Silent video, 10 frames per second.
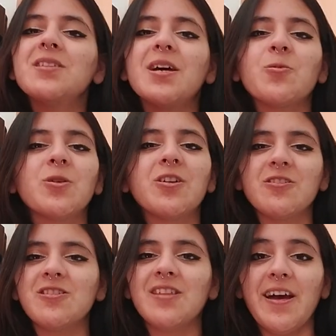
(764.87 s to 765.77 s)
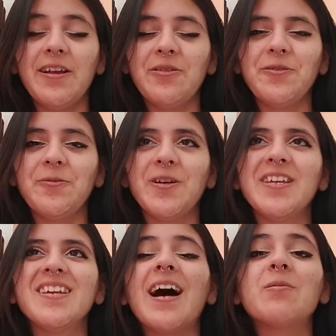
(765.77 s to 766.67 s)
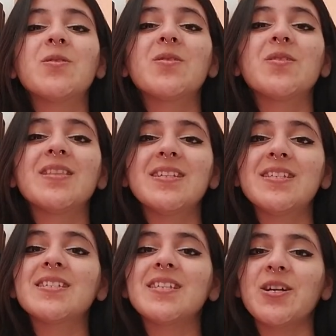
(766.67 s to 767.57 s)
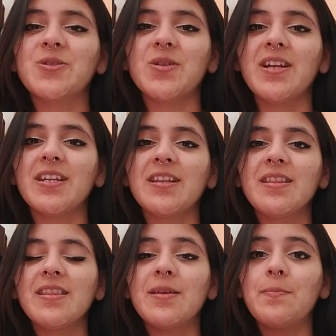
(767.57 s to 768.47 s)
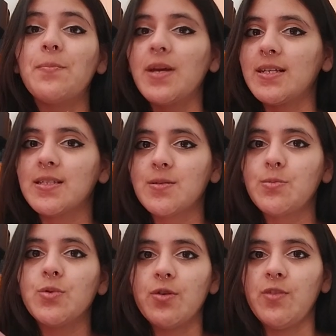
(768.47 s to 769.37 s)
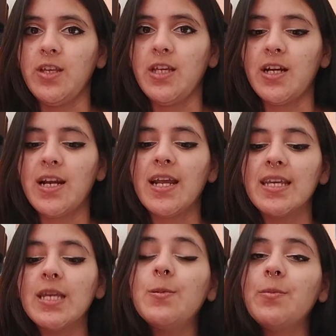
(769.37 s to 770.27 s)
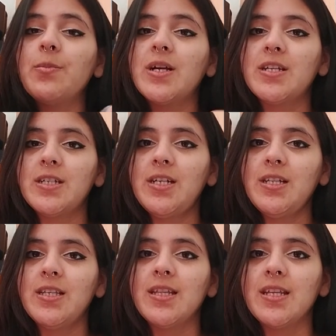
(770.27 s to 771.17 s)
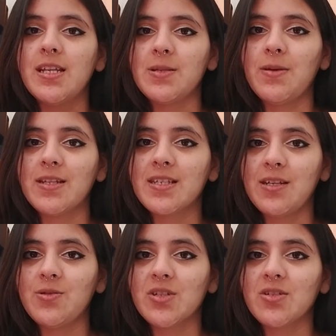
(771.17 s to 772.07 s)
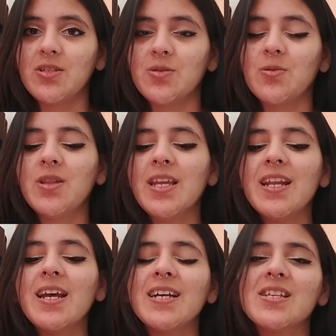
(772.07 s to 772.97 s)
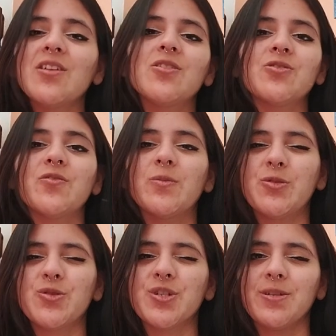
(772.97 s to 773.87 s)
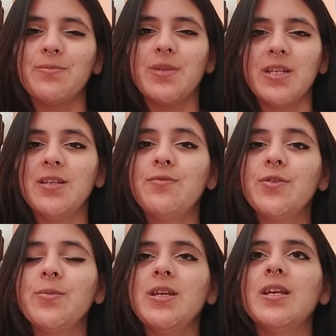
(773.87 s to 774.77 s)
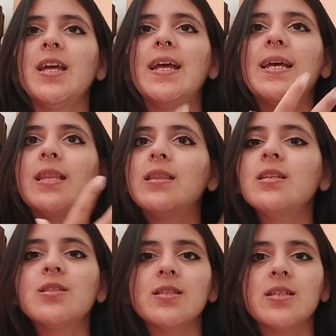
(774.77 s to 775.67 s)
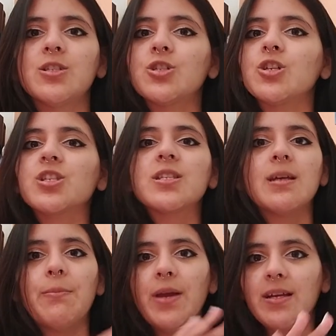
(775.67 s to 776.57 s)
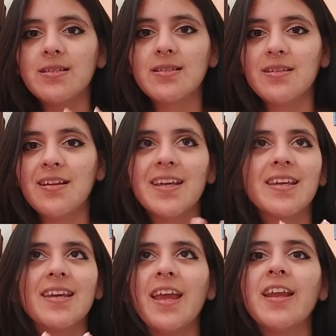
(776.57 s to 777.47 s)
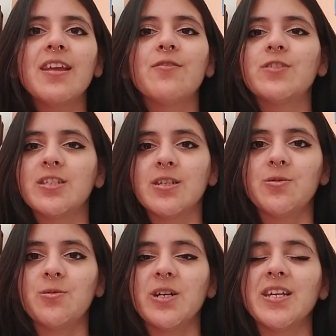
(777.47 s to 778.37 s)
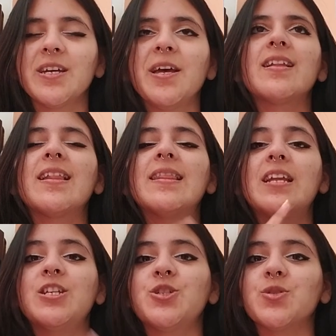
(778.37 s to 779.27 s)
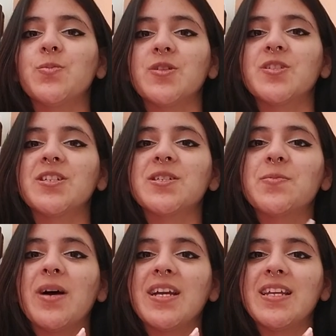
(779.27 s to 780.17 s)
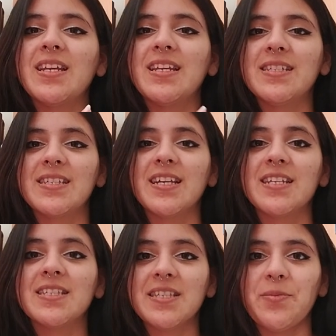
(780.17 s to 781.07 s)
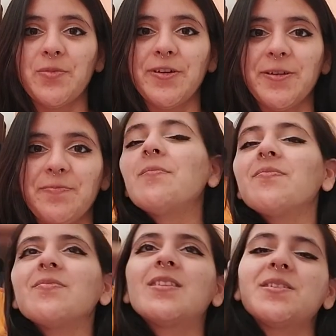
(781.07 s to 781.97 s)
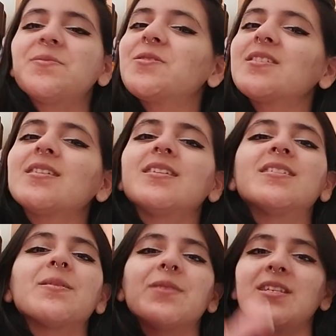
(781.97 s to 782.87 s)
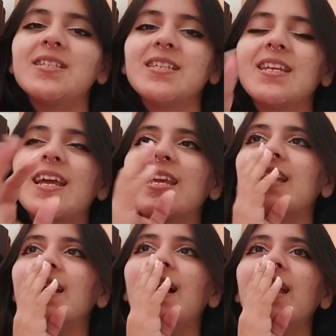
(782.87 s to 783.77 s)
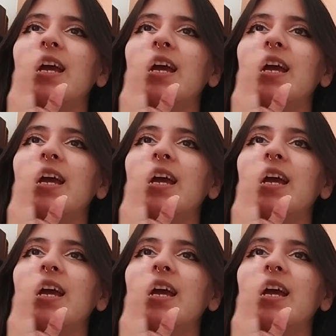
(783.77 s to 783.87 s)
that we got that out of the way, this is actually the best book of the year, like even better than The Lesbiana's Guide to Catholic School. That has a lot of emotion and meaning for me. This is just the best, like in every single way. Delicious Monsters by Lisel Sambury. This book is amazing. Like, I